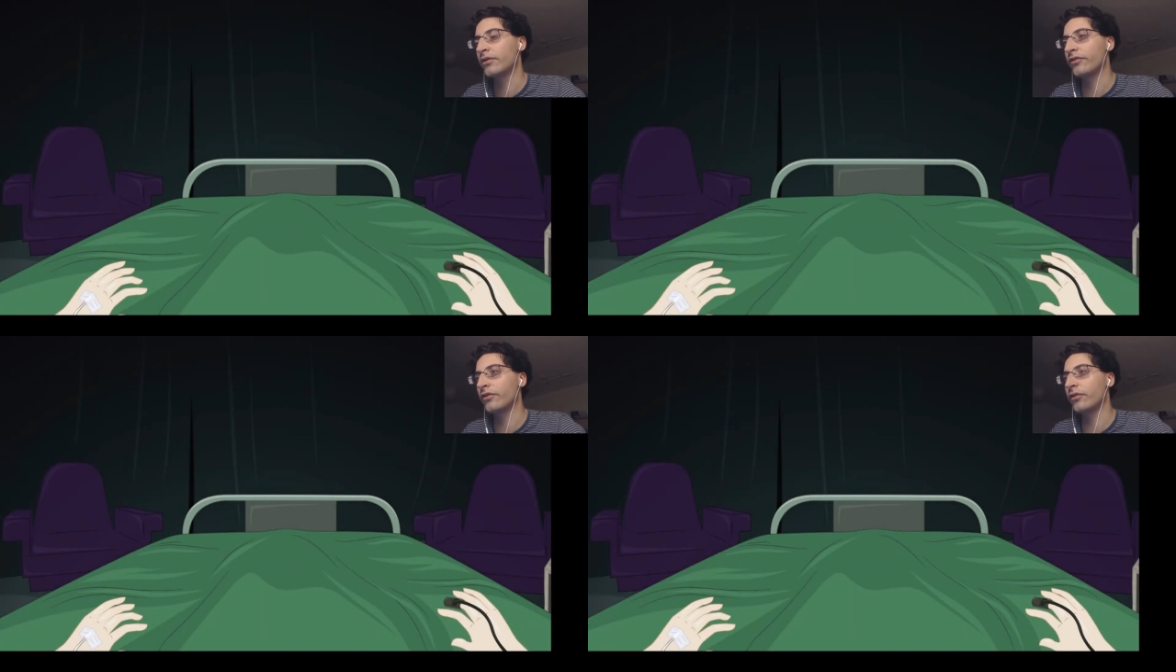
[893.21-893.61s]

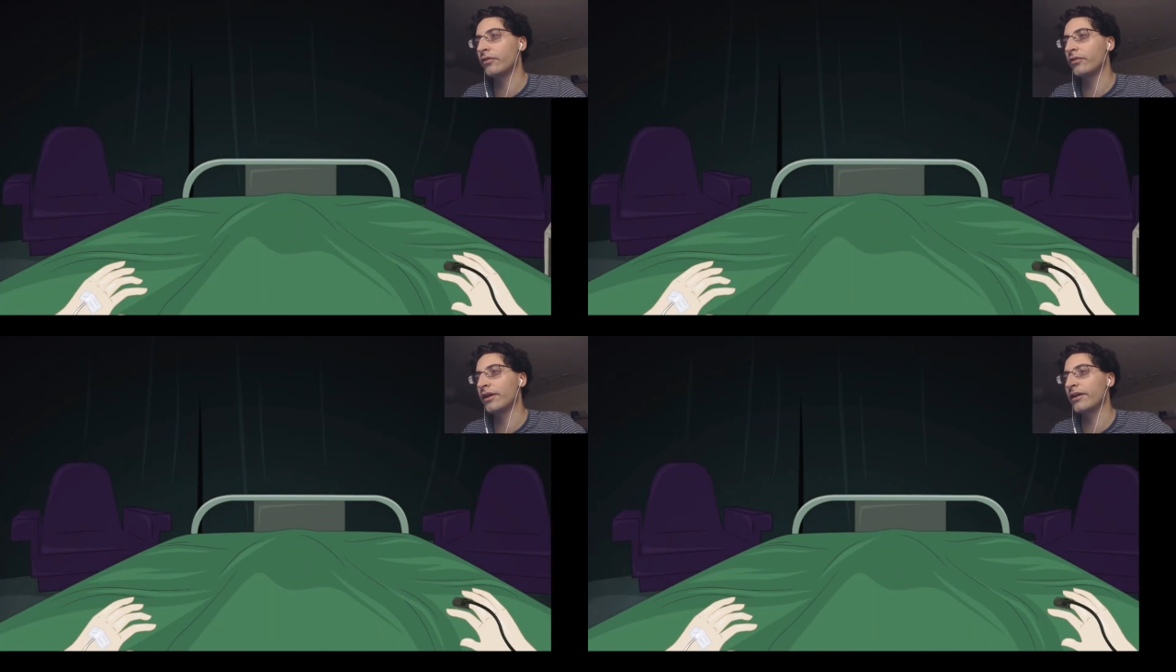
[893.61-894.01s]

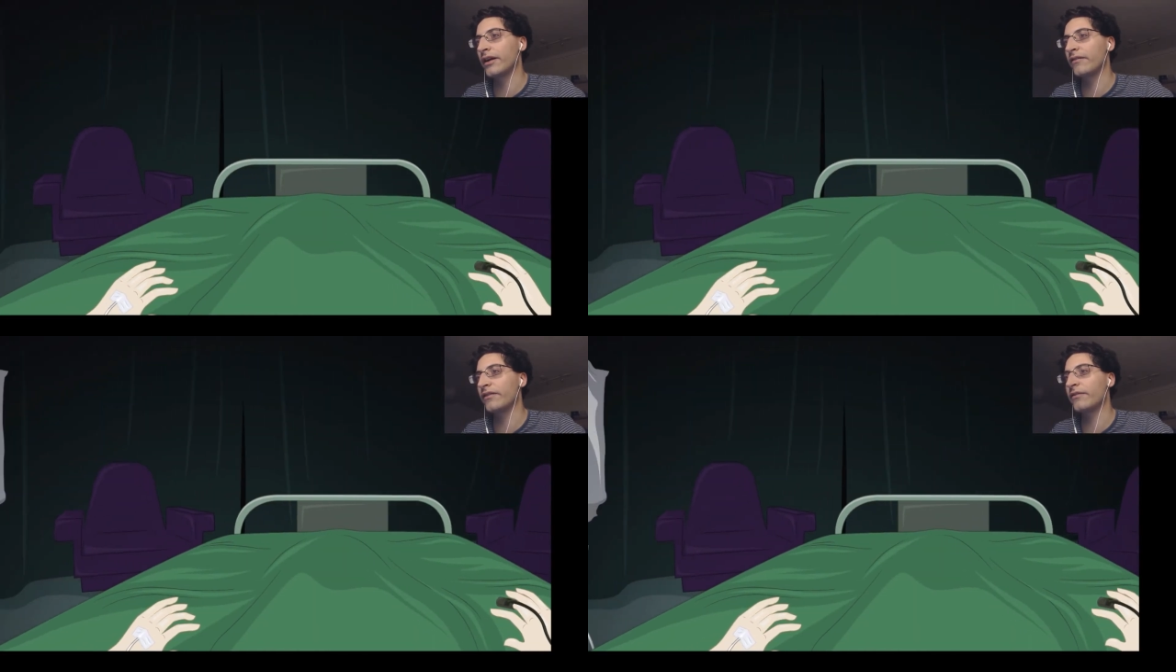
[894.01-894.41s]
So,
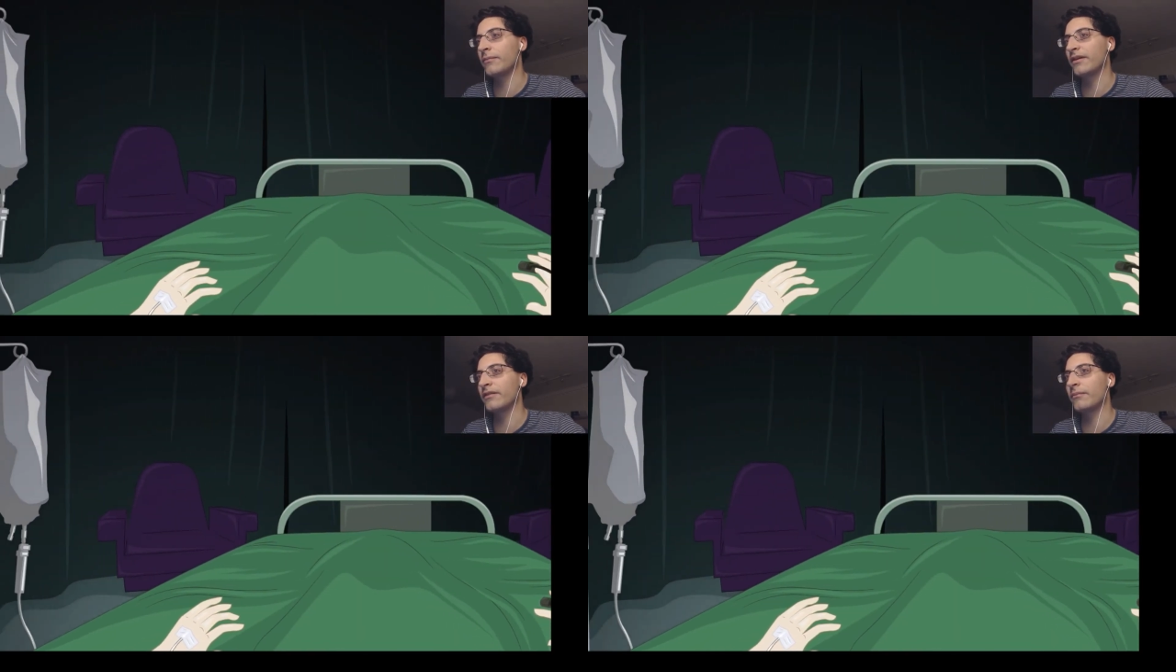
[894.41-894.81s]
okay,
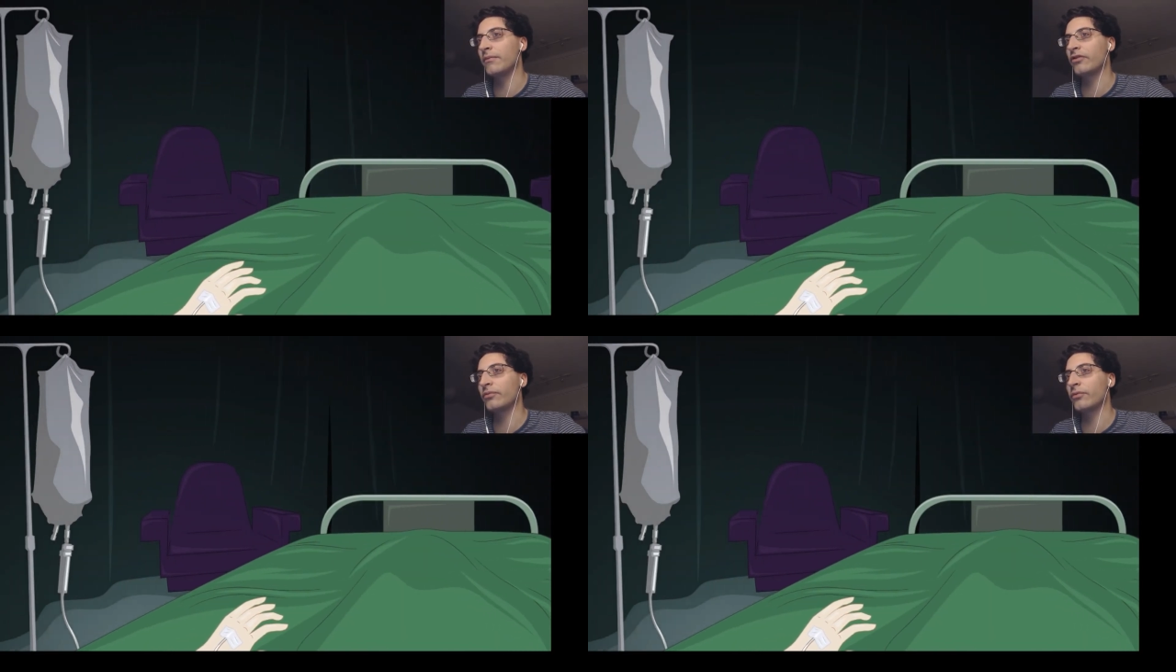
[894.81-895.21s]
this makes it
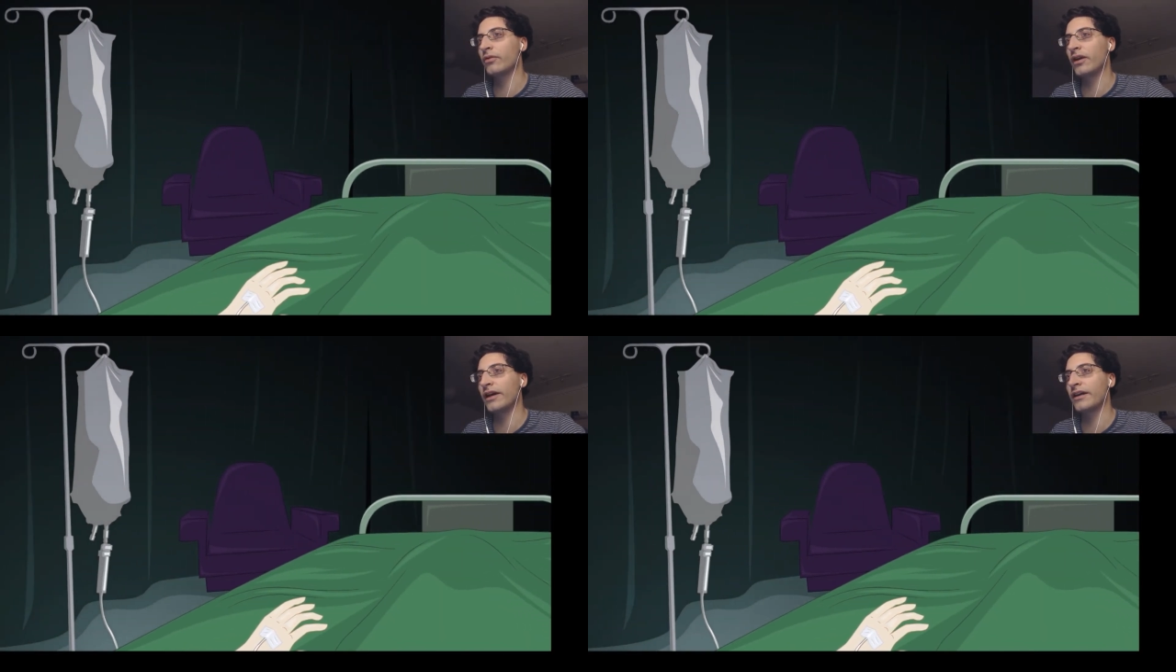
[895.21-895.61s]
much
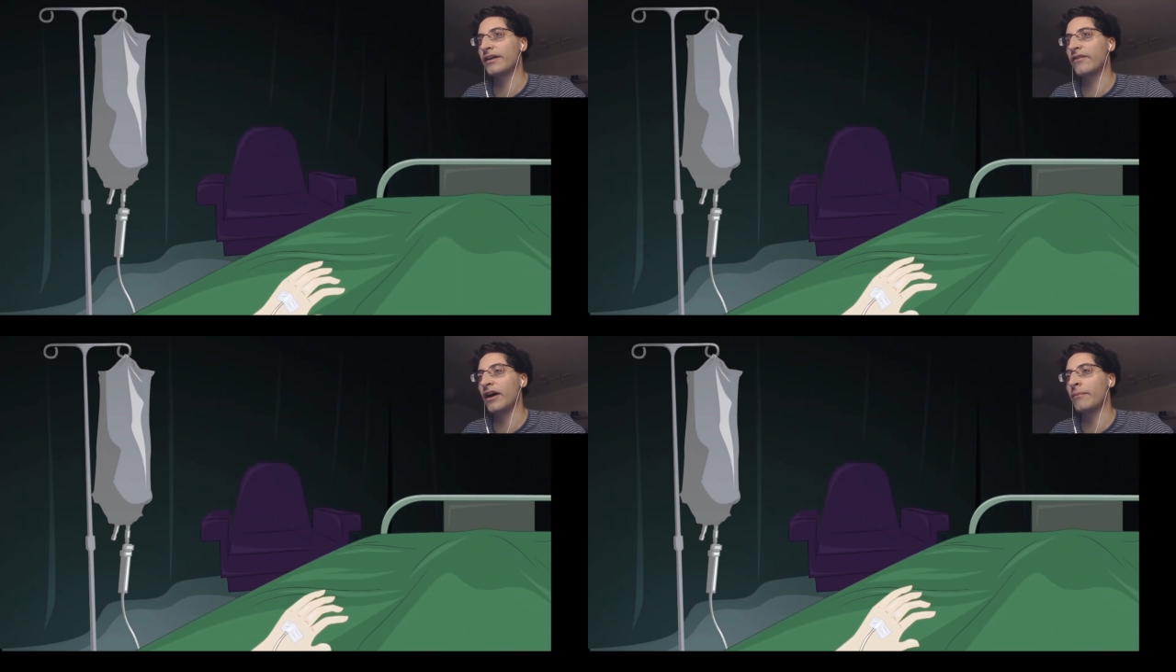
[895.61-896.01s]
more
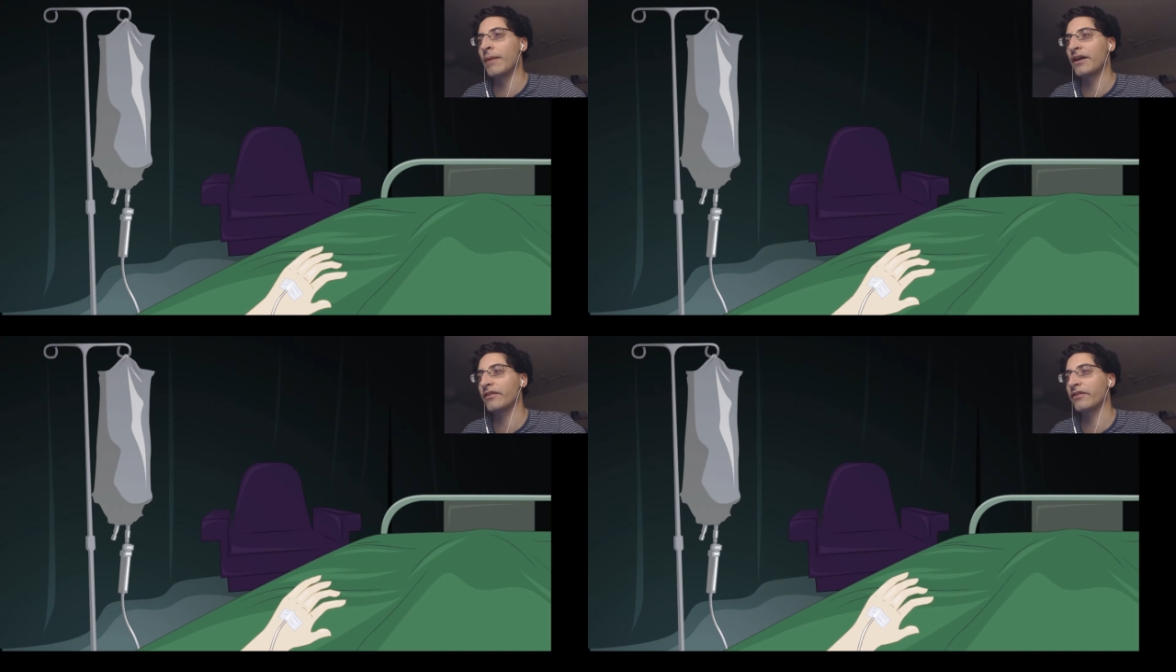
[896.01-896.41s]
likely that
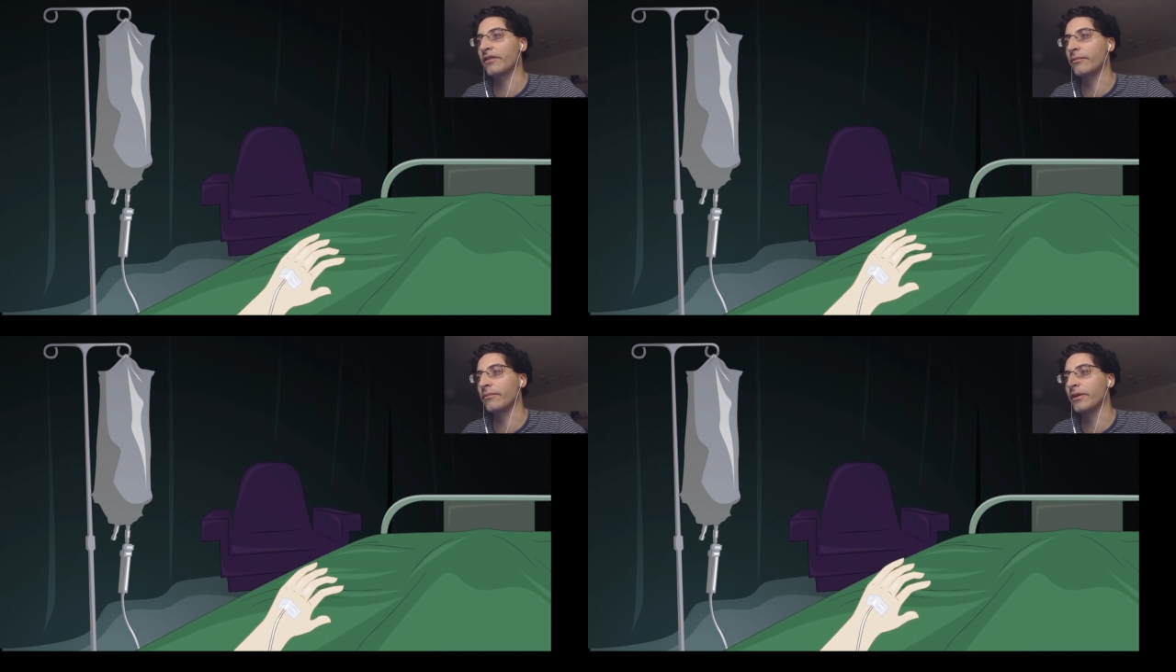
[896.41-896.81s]
I'm Madison,